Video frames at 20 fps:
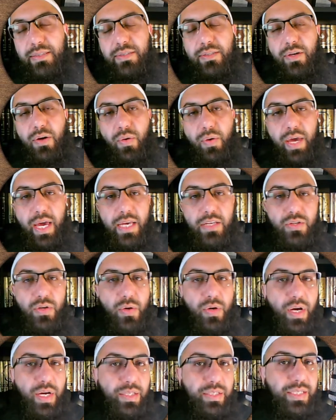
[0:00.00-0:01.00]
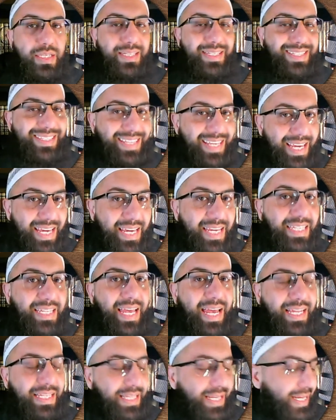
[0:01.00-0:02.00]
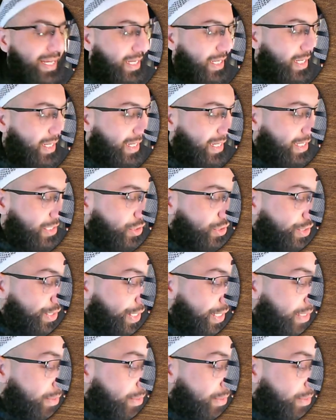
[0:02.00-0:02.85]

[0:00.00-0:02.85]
Okay, so you got the sin and the sheen.